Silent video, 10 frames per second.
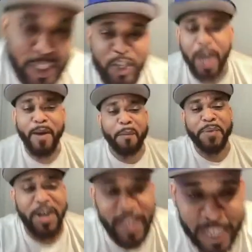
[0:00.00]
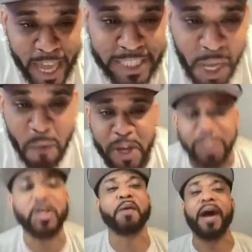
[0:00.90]
to talk about Bill Collector. I want to
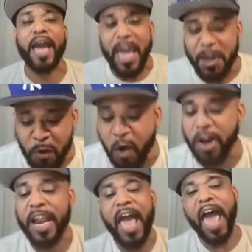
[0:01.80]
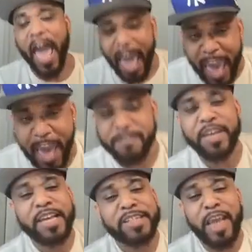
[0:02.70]
talk about. I A1. threw on the ice. I
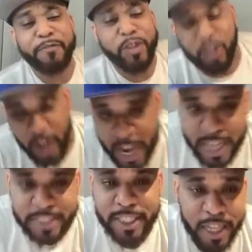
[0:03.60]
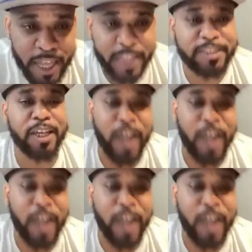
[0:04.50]
threw on the ice. It's the